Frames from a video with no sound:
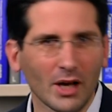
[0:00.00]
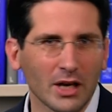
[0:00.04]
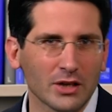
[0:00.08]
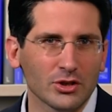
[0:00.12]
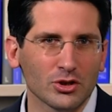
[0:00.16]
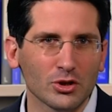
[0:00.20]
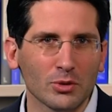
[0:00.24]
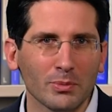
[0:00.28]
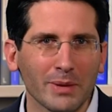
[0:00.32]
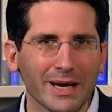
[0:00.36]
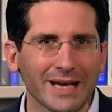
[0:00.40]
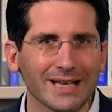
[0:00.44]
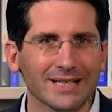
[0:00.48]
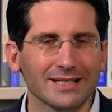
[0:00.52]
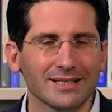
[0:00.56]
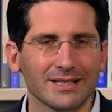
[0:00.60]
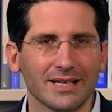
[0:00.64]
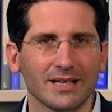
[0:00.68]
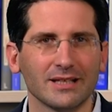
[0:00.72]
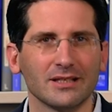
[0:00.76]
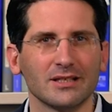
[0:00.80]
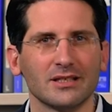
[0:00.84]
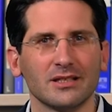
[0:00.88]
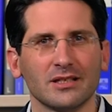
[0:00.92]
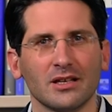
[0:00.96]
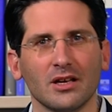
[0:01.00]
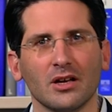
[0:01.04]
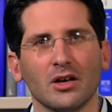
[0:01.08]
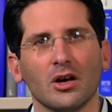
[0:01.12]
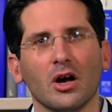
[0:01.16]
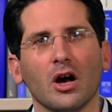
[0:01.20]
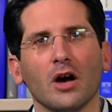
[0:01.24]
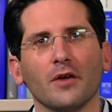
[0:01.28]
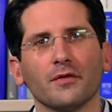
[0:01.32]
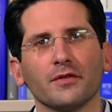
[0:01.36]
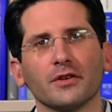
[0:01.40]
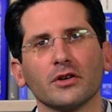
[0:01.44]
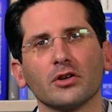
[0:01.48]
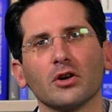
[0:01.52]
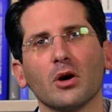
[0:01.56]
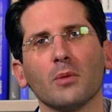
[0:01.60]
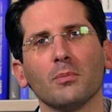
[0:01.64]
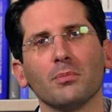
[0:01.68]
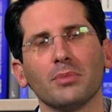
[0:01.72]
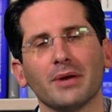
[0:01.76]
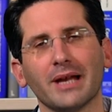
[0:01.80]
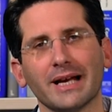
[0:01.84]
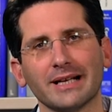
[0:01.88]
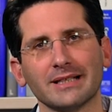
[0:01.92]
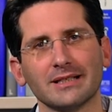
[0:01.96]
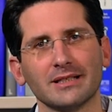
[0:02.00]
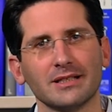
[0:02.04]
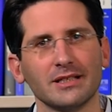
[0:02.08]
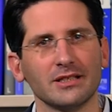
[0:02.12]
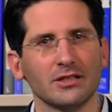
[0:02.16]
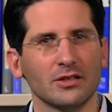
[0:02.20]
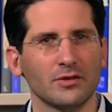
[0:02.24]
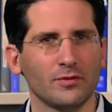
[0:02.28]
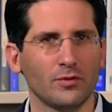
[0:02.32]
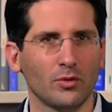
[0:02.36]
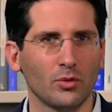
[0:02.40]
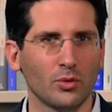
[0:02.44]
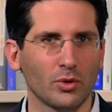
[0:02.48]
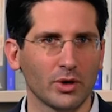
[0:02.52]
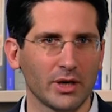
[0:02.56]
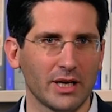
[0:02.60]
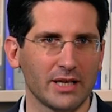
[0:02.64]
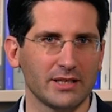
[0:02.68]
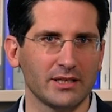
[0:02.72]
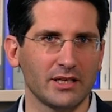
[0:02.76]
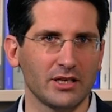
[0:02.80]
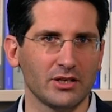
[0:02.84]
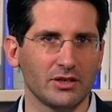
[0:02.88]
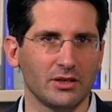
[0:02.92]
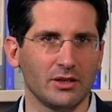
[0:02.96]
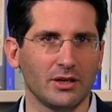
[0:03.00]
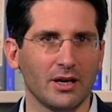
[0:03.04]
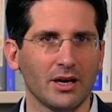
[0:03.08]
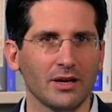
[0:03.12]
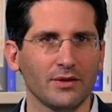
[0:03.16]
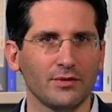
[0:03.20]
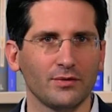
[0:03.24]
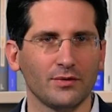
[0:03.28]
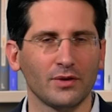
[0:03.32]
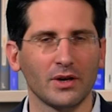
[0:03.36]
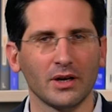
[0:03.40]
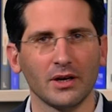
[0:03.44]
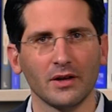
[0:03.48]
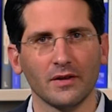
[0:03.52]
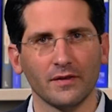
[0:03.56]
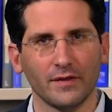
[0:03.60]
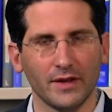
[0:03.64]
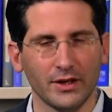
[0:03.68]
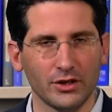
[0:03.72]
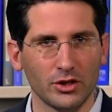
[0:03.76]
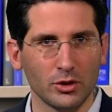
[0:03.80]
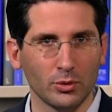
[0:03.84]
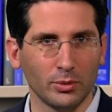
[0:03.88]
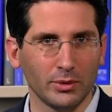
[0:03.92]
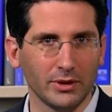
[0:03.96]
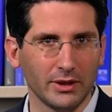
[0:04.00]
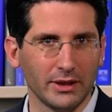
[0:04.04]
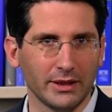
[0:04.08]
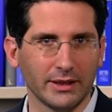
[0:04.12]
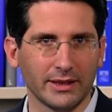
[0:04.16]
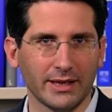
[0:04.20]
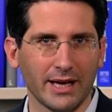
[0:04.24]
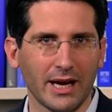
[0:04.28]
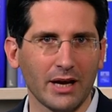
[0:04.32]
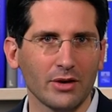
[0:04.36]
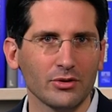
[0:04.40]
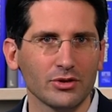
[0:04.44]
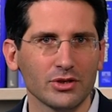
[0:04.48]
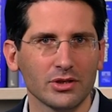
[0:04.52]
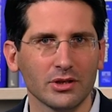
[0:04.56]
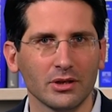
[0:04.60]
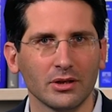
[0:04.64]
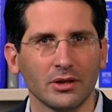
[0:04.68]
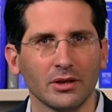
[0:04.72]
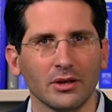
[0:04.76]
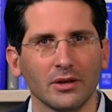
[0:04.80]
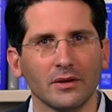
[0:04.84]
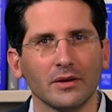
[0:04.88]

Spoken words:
to make sense of the complexities of organizational life that you will encounter